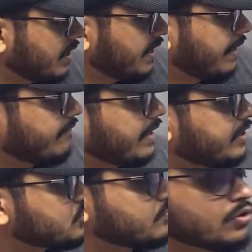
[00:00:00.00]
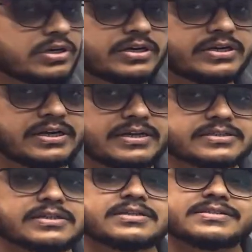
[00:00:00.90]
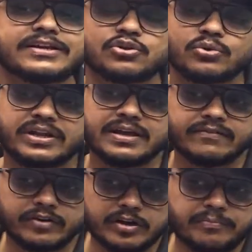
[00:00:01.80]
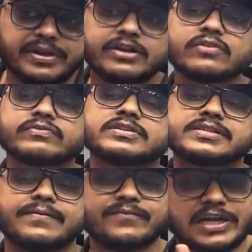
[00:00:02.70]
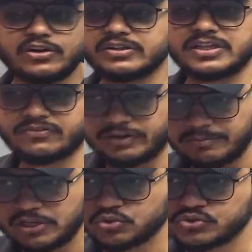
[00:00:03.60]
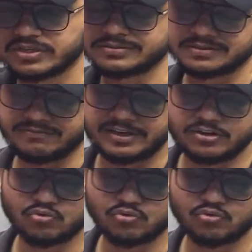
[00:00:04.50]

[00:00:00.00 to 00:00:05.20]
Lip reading: the advantage of ordered collection is that you can have repeat of the same value, and there will be use cases where